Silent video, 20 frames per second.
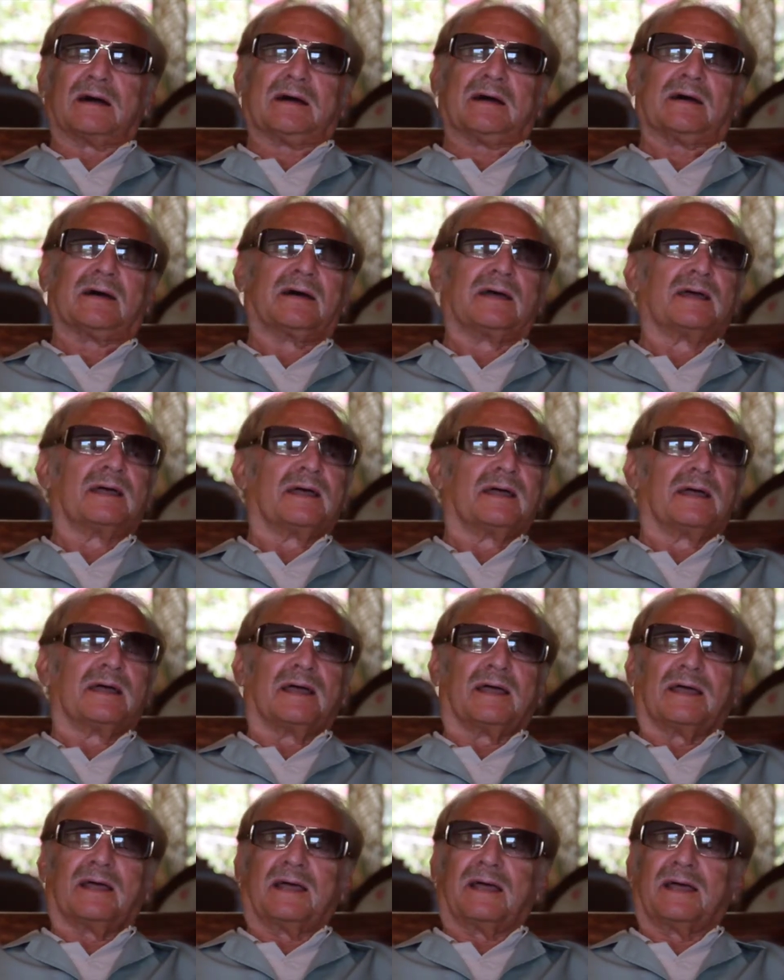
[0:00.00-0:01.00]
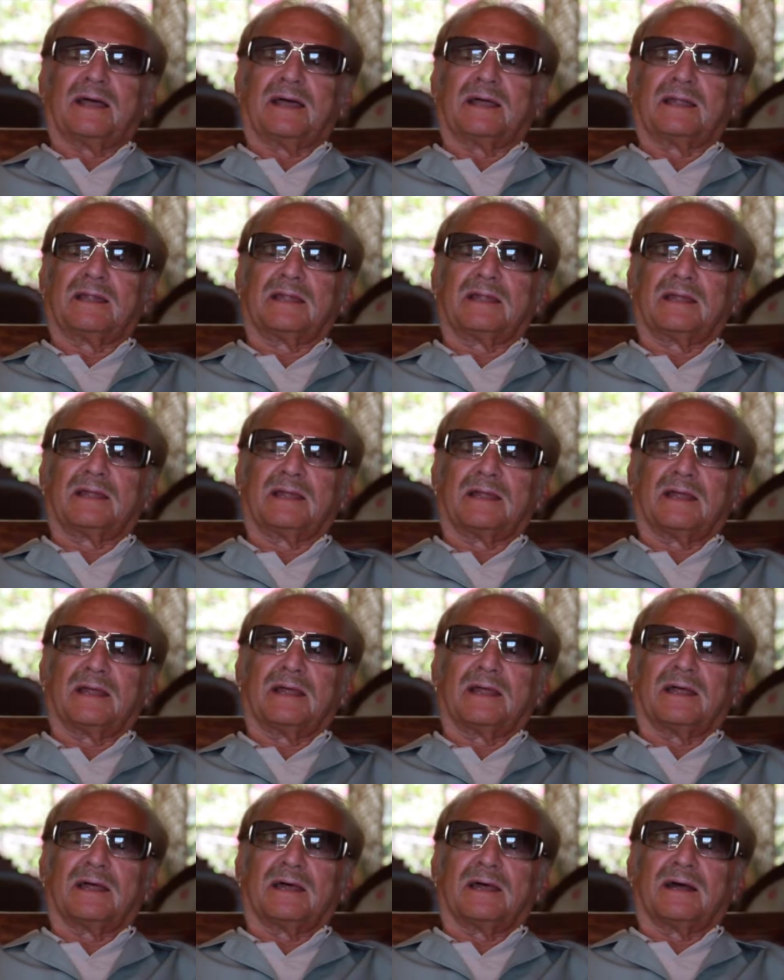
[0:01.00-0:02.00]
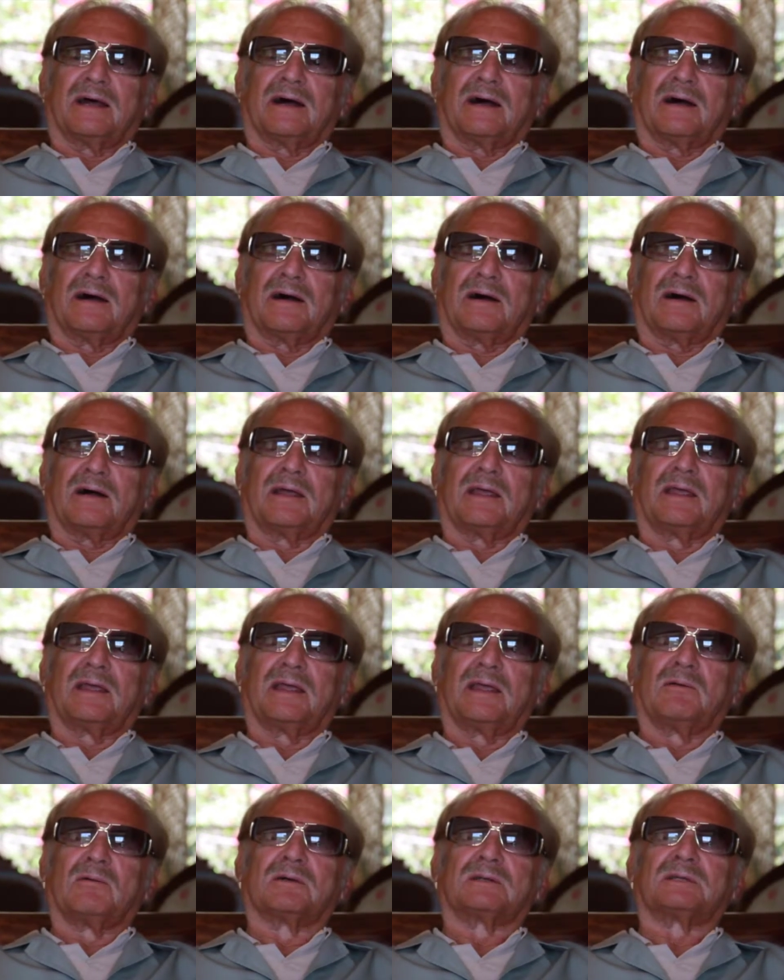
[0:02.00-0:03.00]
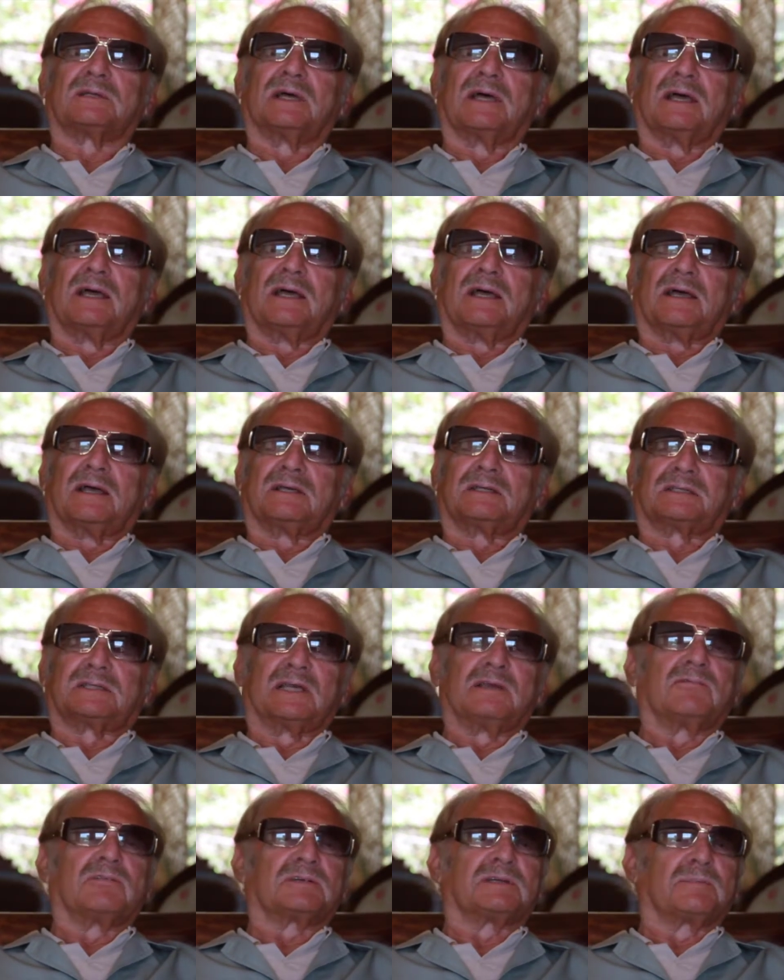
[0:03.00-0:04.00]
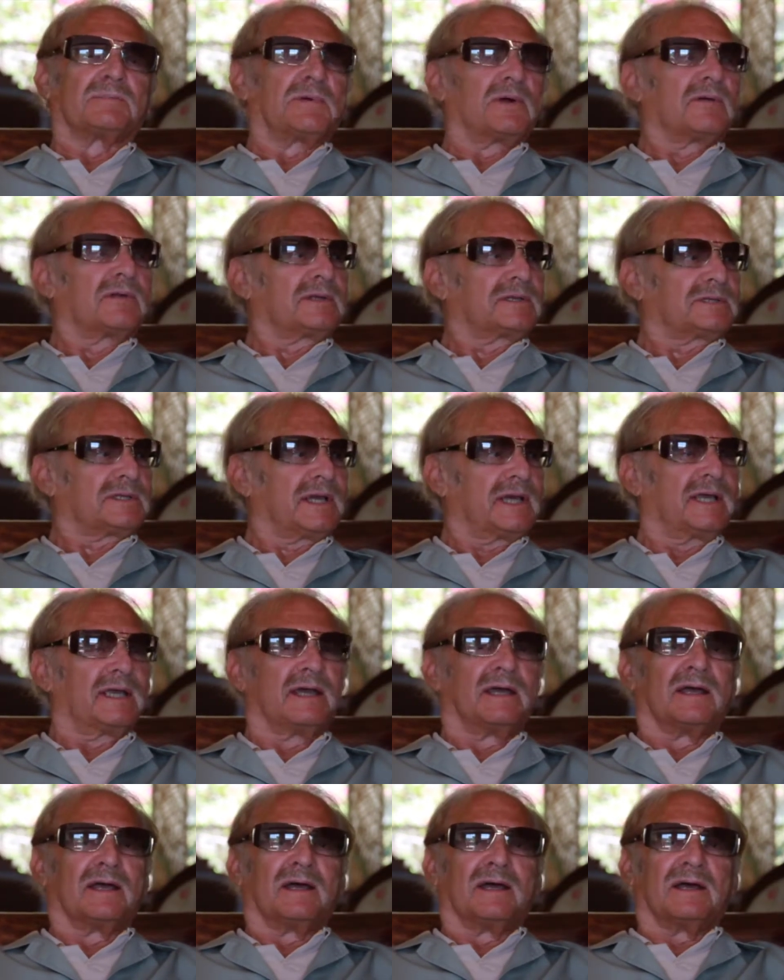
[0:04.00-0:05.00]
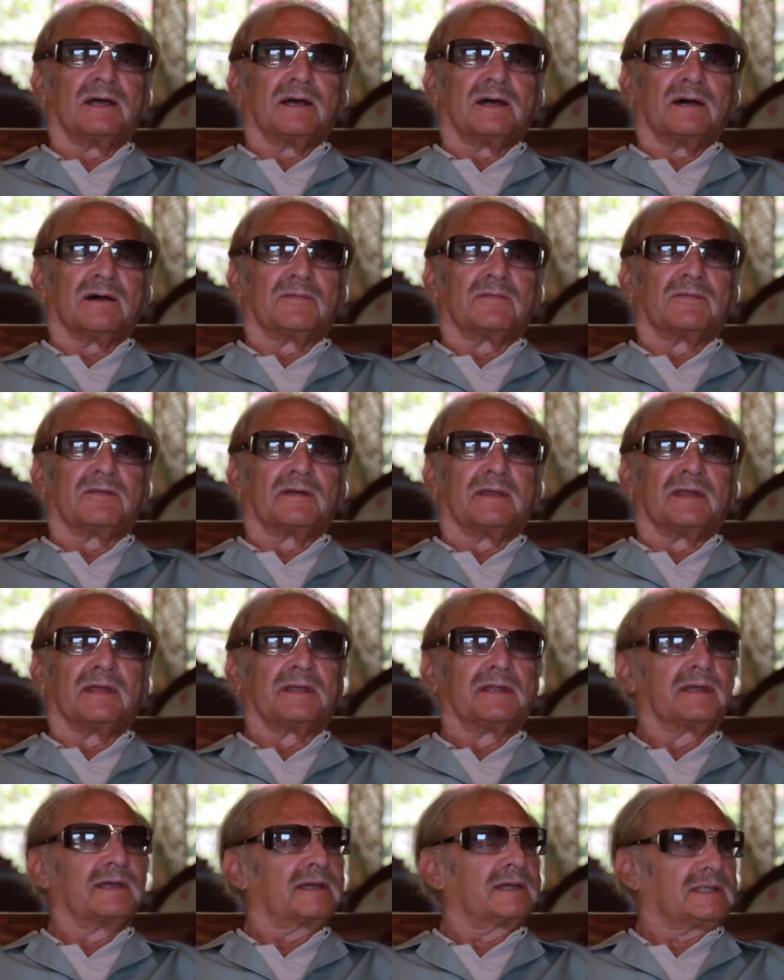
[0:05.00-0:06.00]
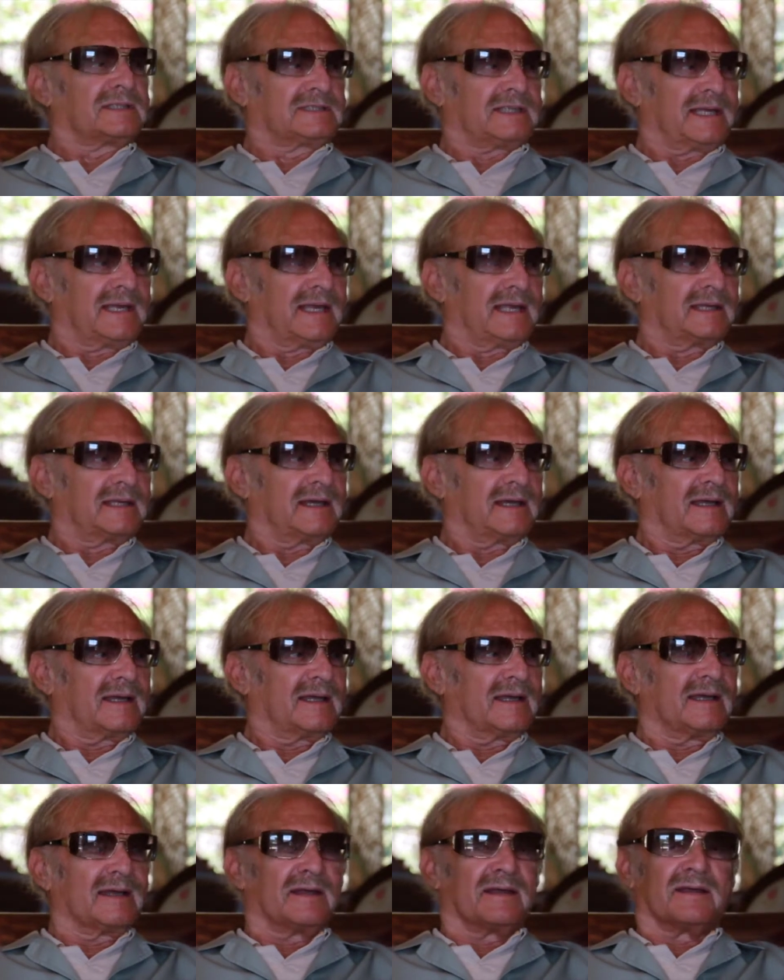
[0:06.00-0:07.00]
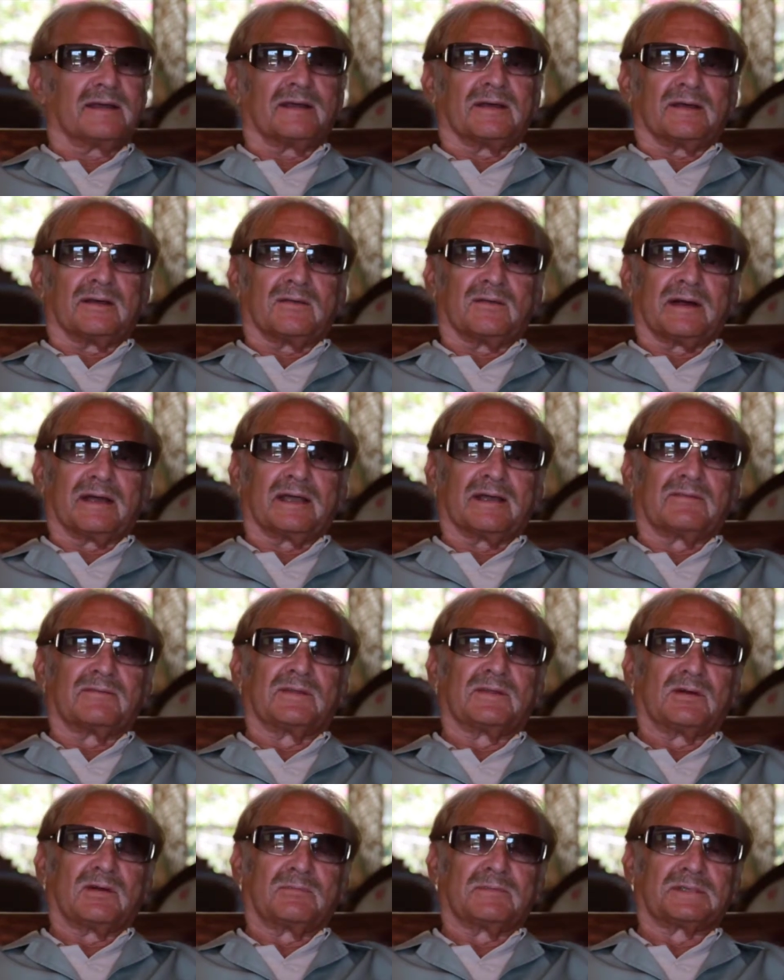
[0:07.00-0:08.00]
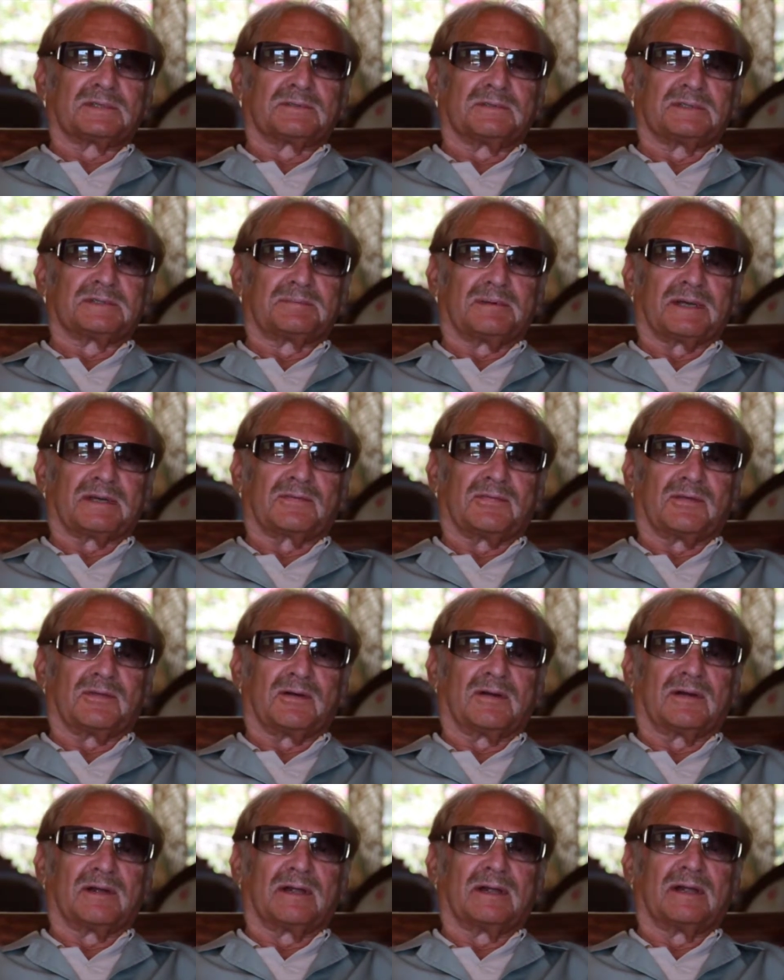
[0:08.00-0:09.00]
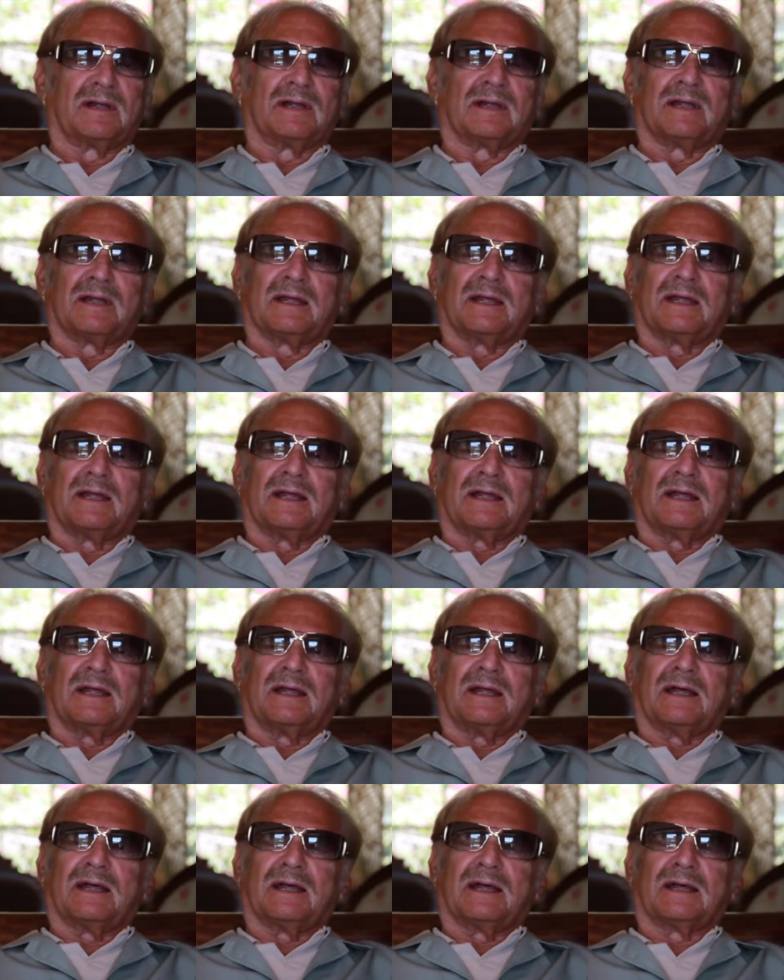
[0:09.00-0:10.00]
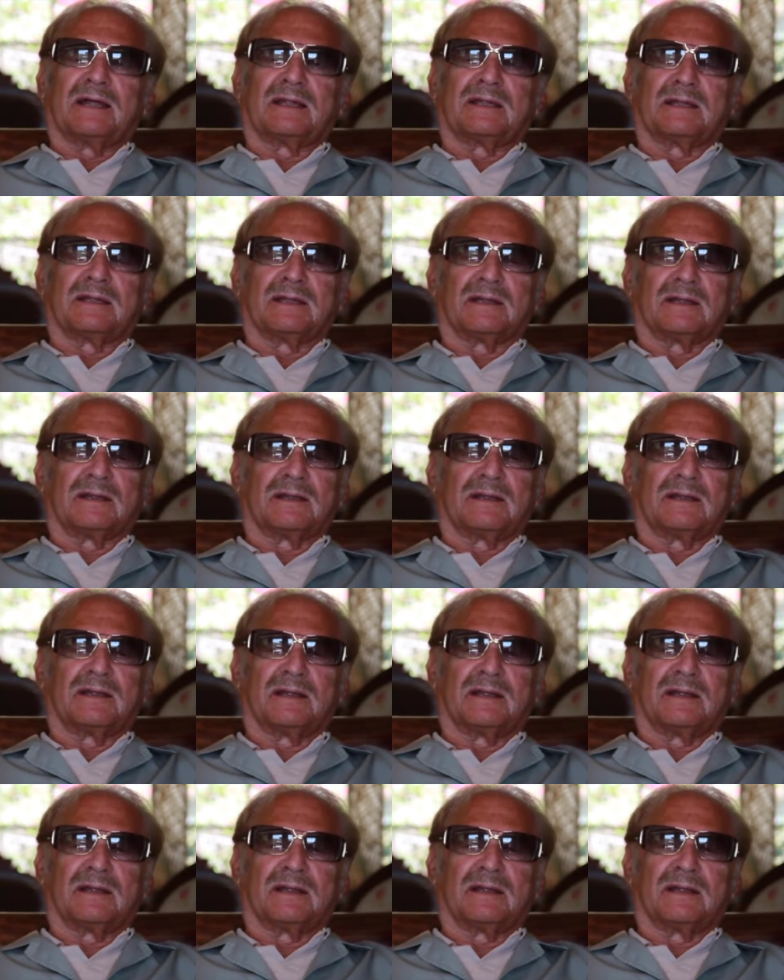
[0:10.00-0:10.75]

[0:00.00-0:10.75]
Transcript: uh, and uh, he was, Steve was a protege of Elia Kazan who I have enormous respect for. And uh,